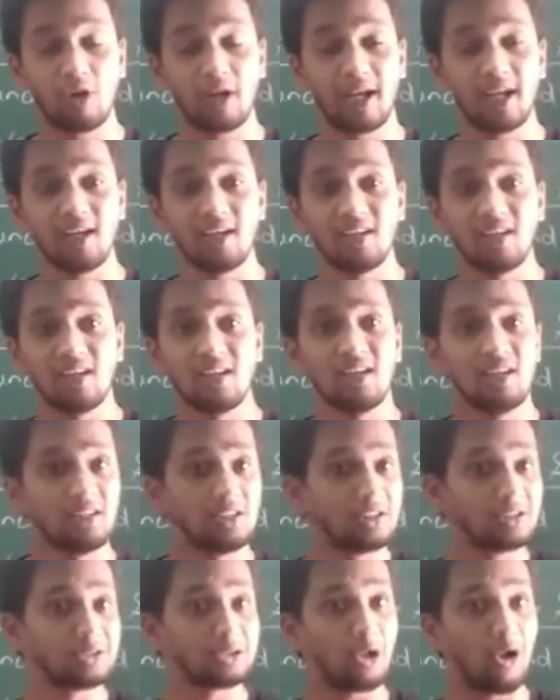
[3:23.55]
Okay,
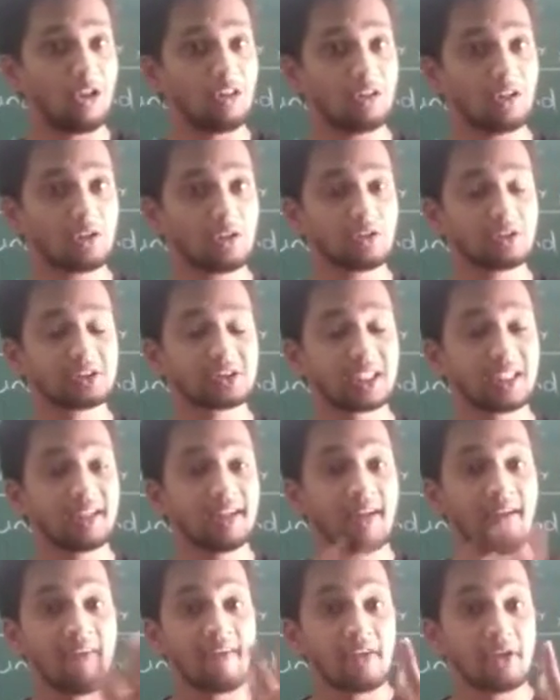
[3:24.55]
to solve that
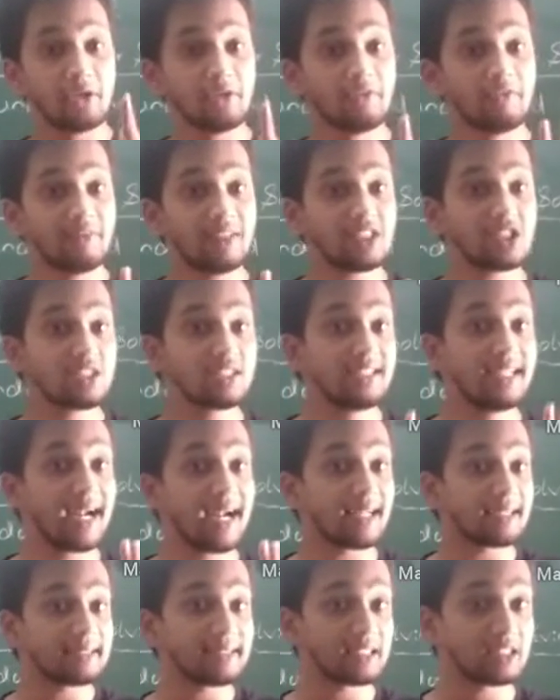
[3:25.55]
question, which
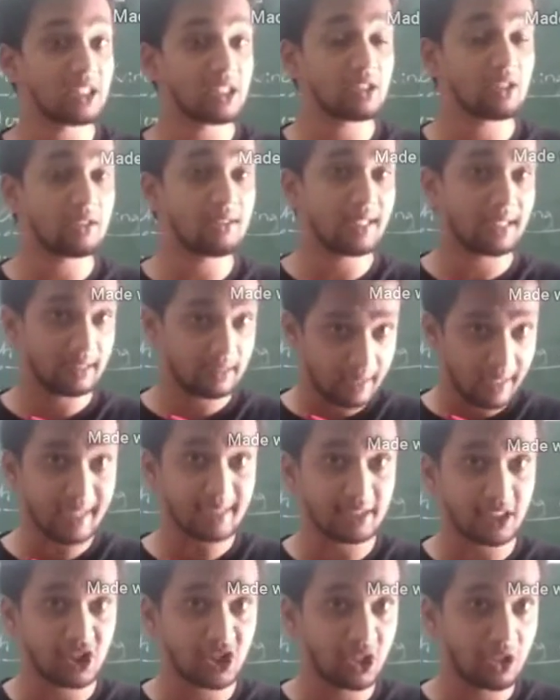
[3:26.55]
data
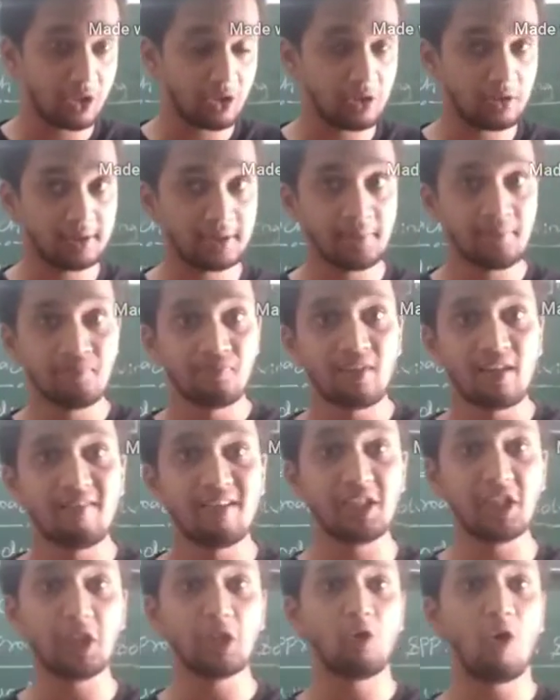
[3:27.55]
structure to use,
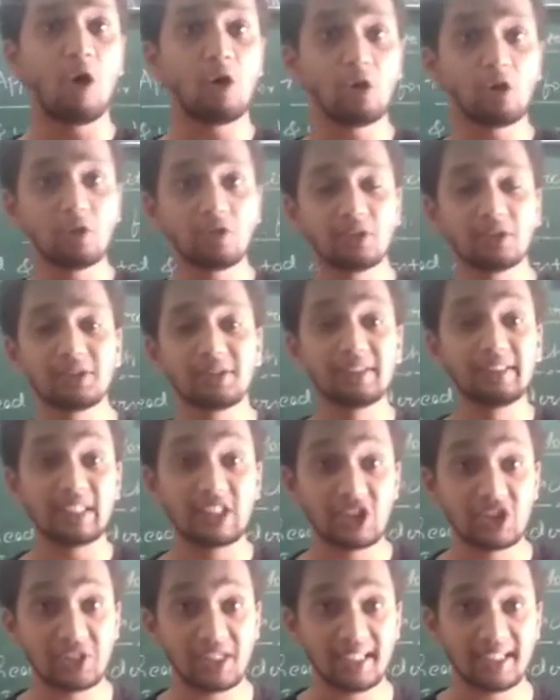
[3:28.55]
whether you want to use
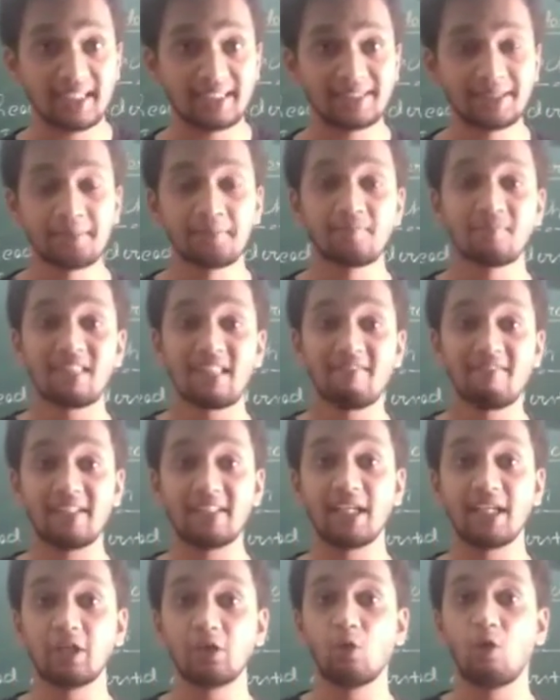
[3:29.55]
dictionaries,
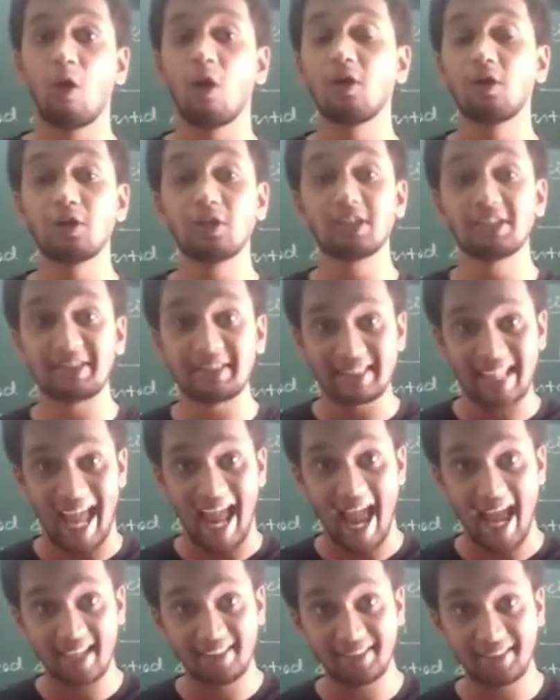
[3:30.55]
whether you want to use
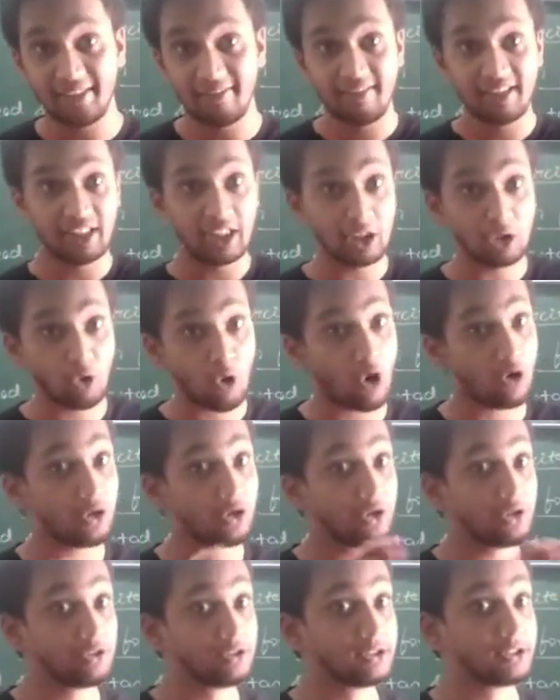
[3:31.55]
tags, whether you
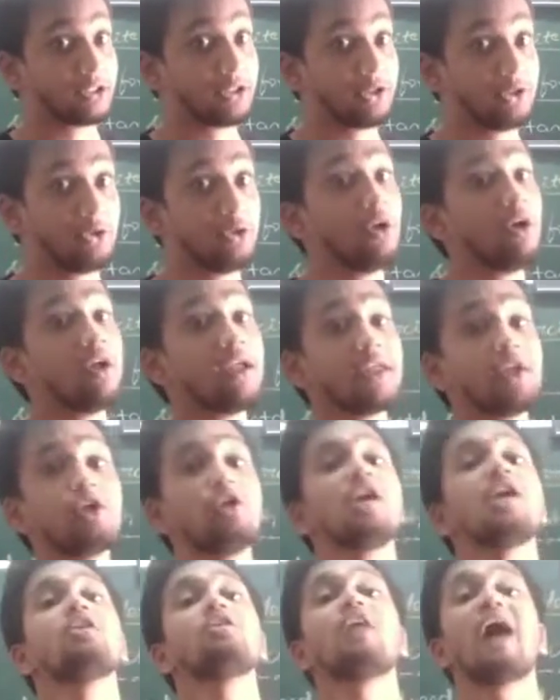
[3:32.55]
want to use queue,
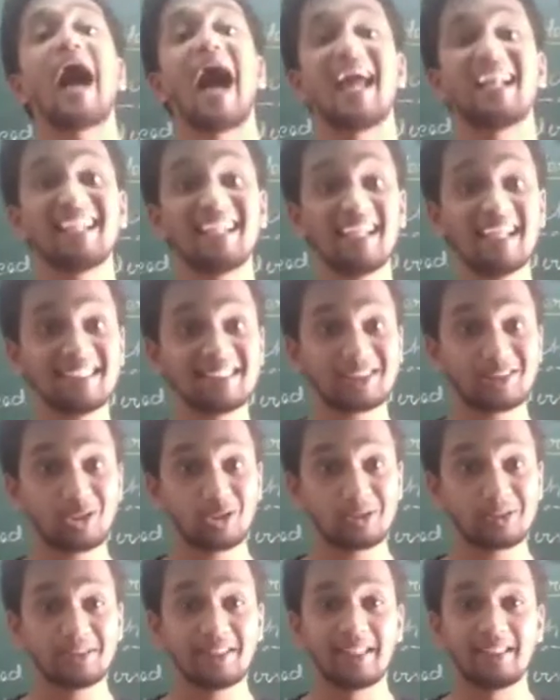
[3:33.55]
you need to analyze
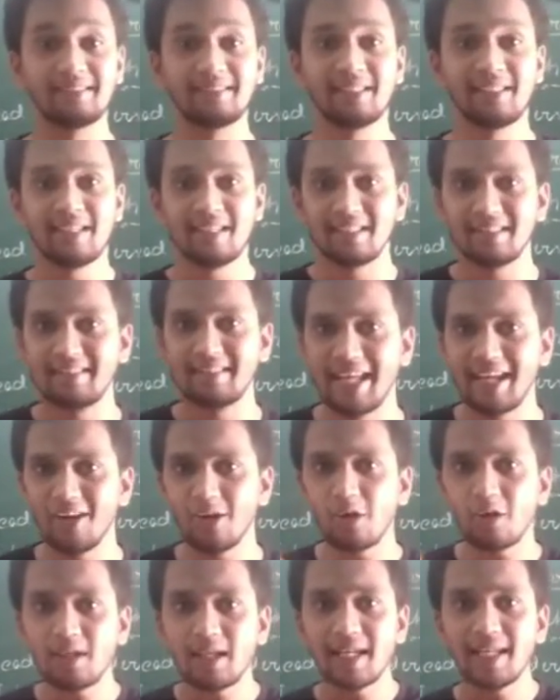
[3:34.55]
those things,
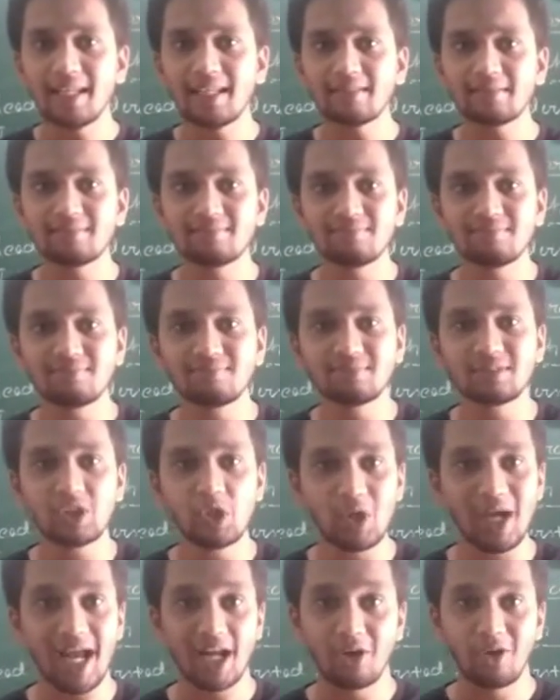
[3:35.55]
then only
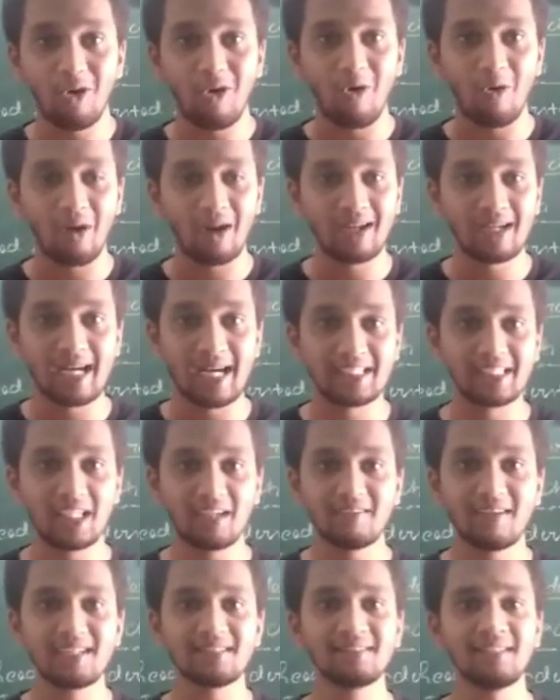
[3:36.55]
you can code.
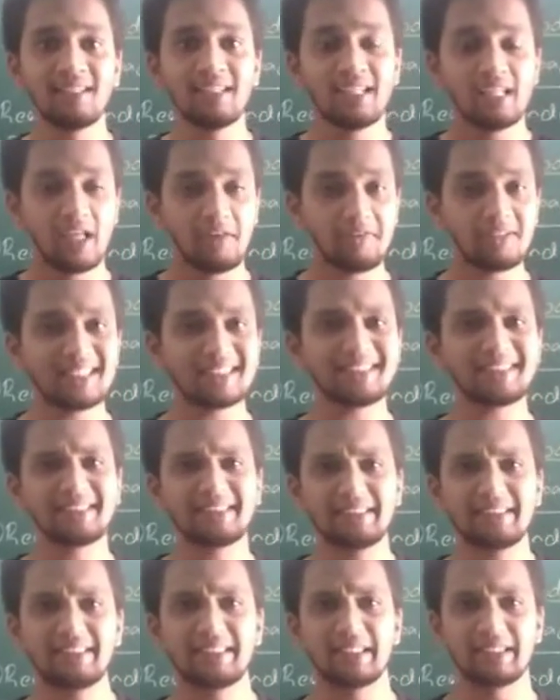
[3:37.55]
Otherwise, if you
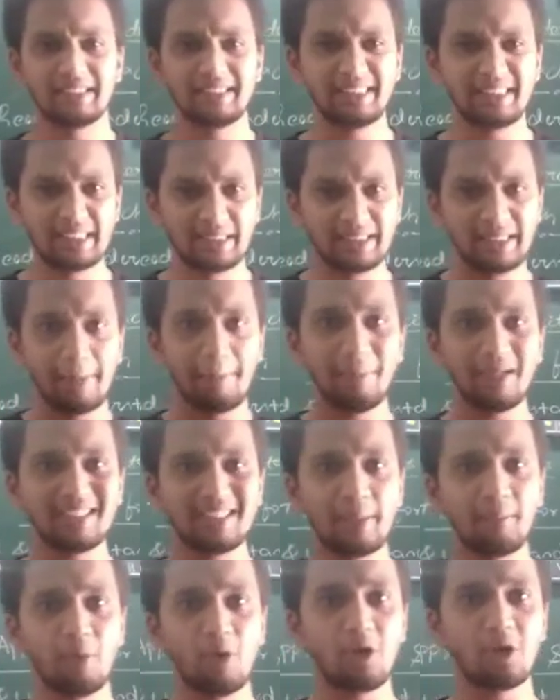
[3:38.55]
just
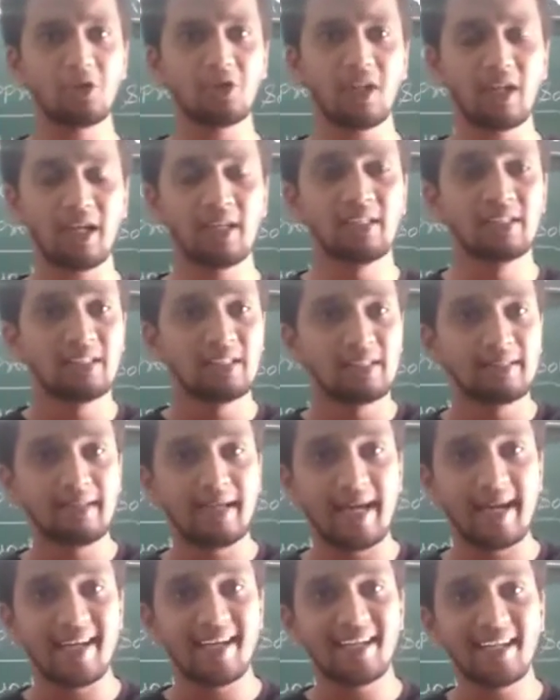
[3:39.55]
simply jump over to
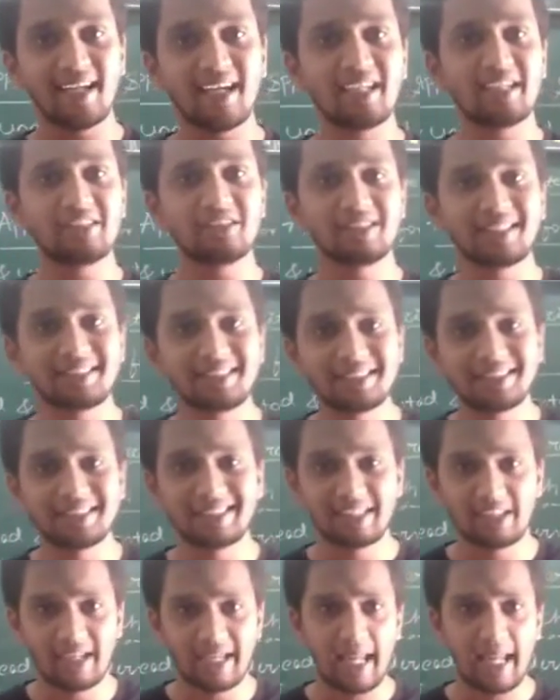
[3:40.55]
the editor and you just
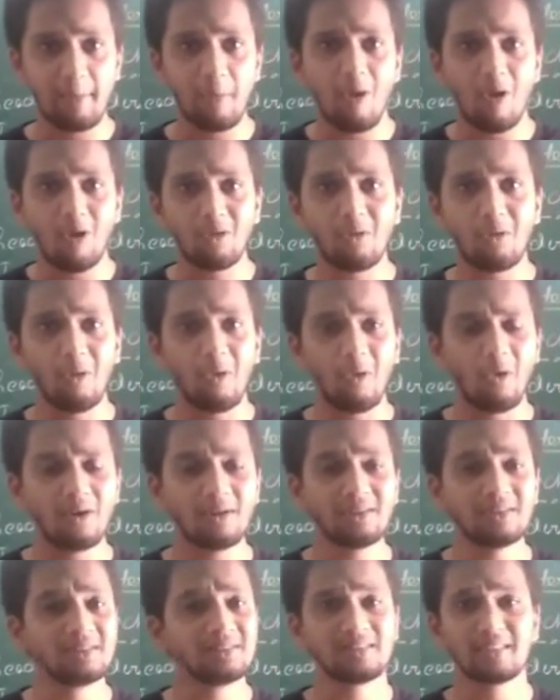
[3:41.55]
keep on
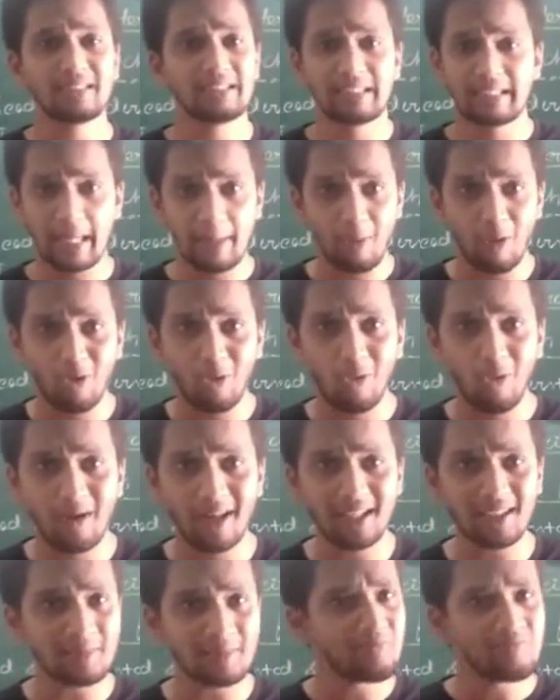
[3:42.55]

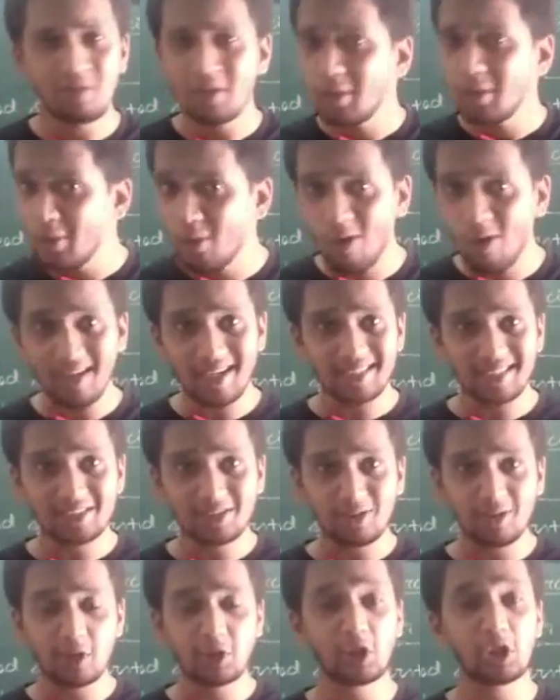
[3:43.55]
coding, you won't get
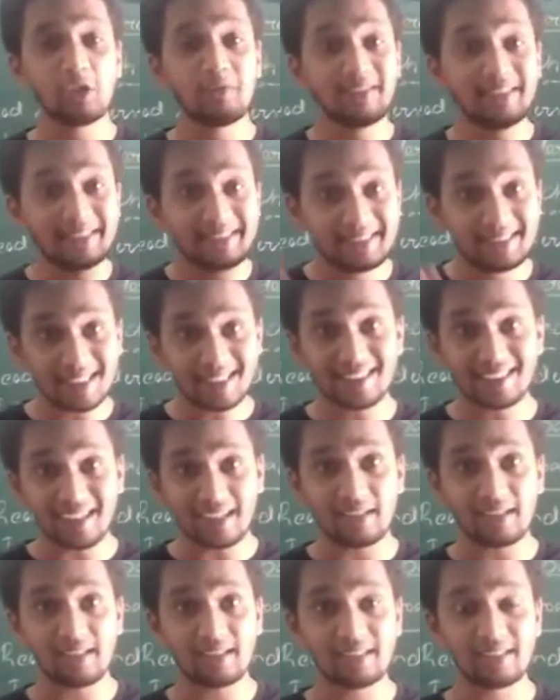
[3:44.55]
the solution. You will be
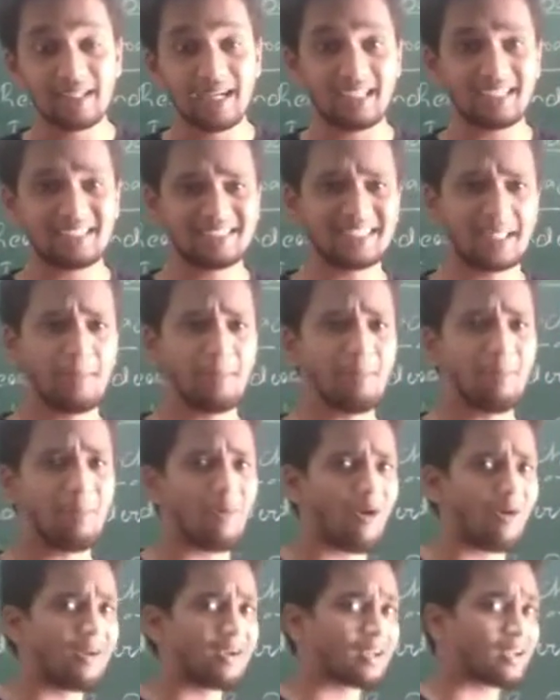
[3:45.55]
stuck some
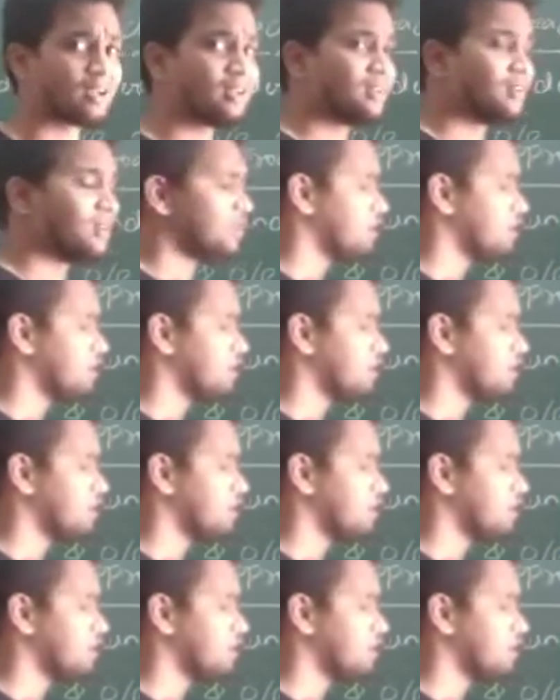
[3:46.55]
point.